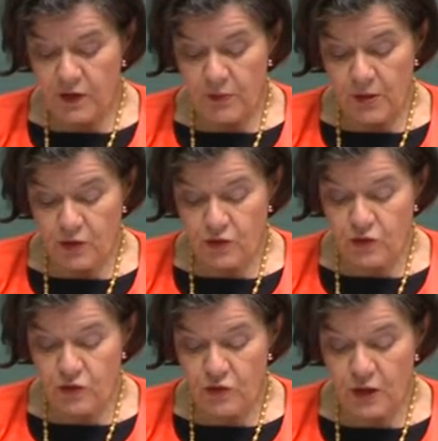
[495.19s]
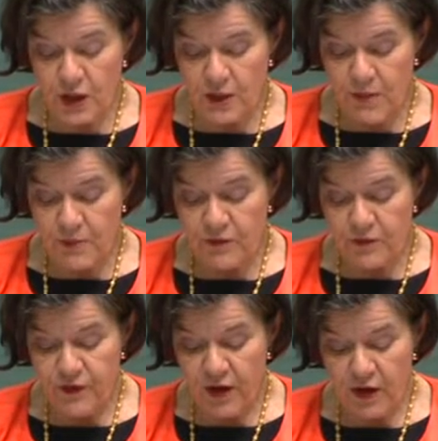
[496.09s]
Minister Susan Lee, member for
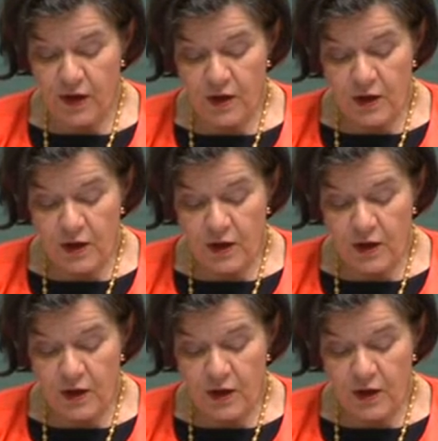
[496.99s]
Farrer,